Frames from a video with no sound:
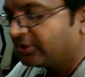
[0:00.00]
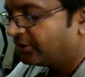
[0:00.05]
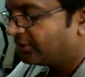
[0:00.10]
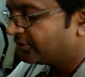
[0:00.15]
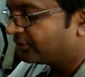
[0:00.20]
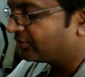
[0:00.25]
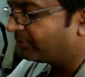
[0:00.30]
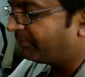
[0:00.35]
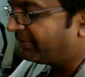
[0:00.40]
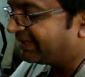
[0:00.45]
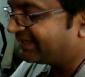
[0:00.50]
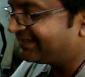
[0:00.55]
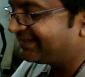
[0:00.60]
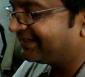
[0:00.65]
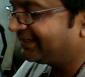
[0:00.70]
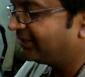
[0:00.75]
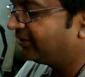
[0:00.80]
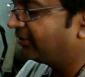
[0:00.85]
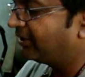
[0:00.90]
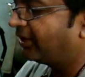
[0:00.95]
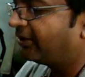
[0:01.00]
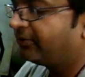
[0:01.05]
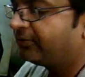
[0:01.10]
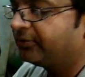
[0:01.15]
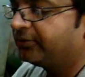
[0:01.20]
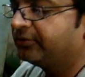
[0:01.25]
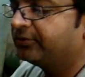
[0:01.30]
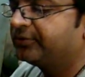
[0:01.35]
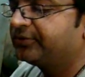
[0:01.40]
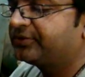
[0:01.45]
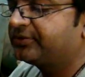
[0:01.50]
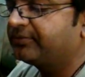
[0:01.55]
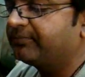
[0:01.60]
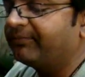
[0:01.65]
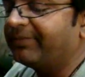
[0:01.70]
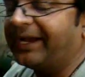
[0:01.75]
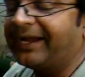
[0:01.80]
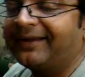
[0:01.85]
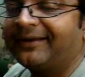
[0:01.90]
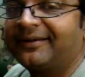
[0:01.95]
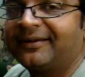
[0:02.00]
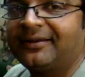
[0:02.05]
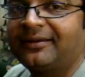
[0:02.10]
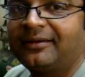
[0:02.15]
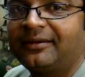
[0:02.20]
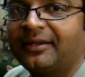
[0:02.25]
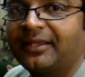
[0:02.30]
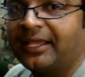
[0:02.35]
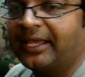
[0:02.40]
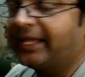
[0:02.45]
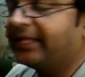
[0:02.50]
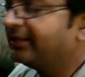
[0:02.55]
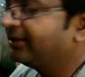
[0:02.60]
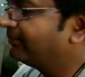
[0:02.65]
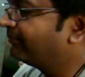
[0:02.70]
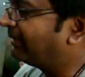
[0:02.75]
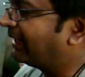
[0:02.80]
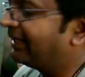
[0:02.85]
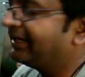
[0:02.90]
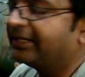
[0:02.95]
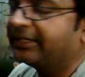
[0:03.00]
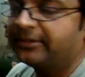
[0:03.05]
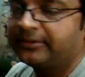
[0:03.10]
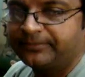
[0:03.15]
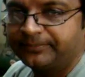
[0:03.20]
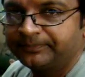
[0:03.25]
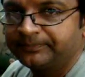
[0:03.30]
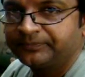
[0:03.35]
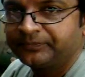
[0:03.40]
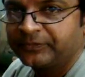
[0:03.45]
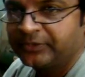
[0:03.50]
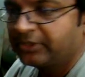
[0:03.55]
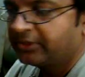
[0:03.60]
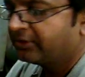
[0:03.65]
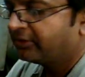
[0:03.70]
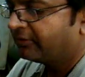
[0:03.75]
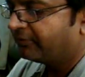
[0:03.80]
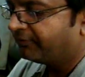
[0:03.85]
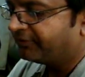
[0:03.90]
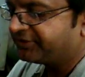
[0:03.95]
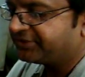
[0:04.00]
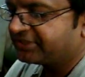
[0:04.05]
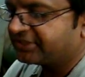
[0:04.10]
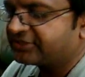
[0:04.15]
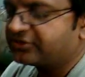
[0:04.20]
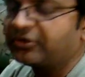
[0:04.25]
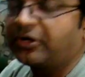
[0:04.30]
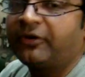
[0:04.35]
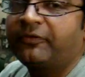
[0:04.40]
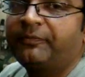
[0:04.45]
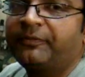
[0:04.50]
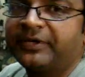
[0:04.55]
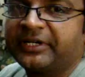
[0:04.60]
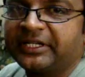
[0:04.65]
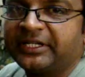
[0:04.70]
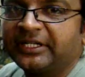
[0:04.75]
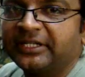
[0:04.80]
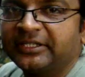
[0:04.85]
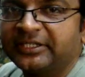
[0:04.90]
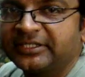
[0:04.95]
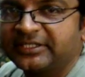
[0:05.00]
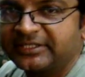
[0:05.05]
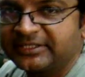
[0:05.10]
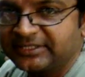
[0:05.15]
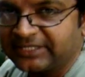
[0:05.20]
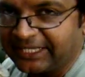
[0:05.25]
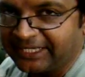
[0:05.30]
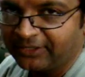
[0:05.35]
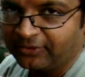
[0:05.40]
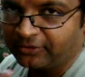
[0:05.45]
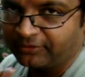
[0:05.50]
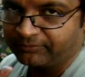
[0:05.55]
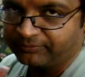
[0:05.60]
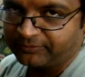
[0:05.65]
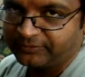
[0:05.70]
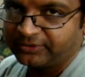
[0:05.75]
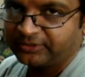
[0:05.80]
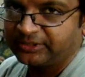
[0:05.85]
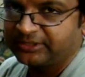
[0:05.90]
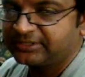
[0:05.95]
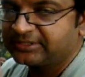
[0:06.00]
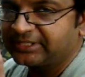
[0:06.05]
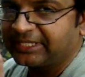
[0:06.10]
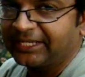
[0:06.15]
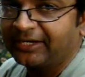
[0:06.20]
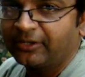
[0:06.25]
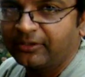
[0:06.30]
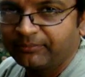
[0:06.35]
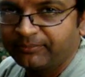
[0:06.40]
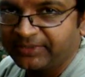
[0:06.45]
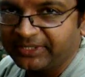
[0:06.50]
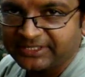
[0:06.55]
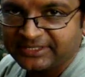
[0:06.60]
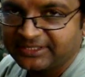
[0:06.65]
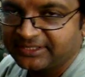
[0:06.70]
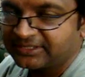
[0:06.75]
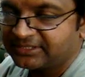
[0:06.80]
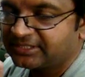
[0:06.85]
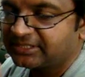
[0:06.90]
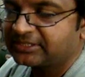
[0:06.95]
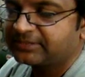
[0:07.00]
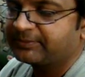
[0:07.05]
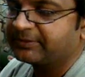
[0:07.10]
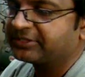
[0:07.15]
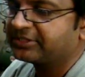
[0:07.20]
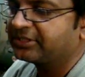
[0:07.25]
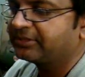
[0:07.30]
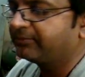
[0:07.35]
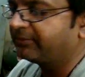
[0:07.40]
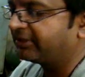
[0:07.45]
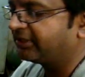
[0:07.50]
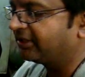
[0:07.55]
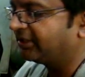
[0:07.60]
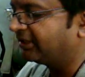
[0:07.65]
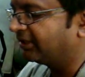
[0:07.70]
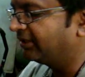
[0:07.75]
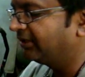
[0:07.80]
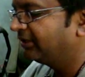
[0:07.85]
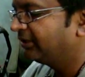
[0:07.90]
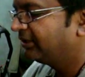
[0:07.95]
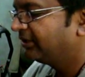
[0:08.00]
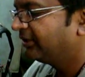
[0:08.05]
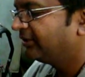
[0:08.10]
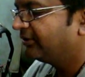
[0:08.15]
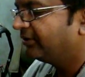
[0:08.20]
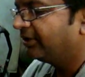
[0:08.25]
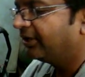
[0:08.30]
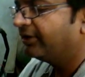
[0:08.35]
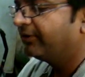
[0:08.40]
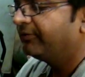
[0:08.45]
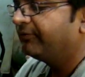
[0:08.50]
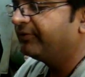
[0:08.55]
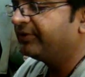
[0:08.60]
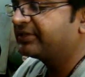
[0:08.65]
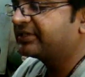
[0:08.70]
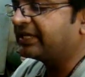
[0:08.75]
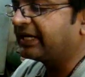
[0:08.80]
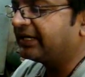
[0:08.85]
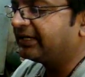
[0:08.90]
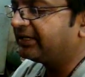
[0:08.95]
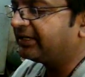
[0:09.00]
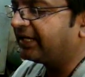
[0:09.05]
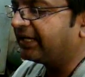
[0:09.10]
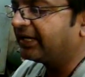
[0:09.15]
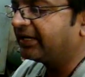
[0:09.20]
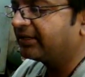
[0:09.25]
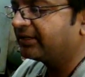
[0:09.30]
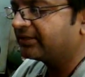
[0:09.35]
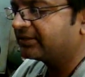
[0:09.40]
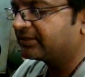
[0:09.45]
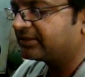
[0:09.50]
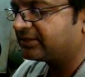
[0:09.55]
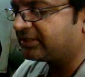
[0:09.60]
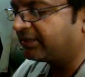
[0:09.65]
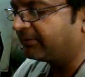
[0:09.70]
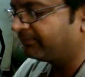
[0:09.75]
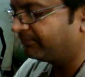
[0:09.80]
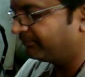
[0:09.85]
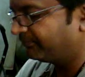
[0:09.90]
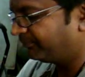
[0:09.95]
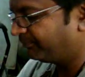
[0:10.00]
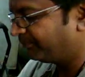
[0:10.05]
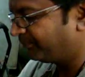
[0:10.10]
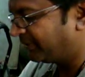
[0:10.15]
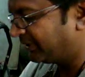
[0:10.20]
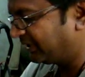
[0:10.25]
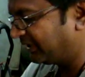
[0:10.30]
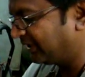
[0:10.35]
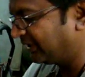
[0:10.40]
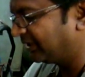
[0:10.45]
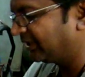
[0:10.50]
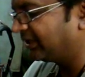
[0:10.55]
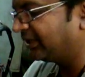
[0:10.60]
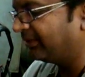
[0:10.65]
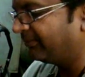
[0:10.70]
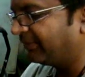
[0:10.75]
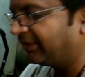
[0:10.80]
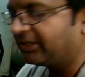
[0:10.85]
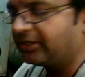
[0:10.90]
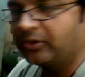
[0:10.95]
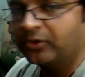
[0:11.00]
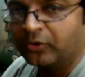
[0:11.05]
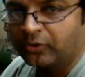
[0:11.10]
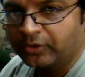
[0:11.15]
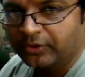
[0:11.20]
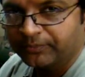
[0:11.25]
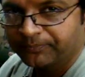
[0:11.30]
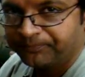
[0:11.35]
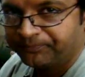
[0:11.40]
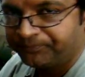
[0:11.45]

So basically you have to use mandrel and the mallet, which is a soft material. This is nylon based. This is a special material which can take some particular limit load.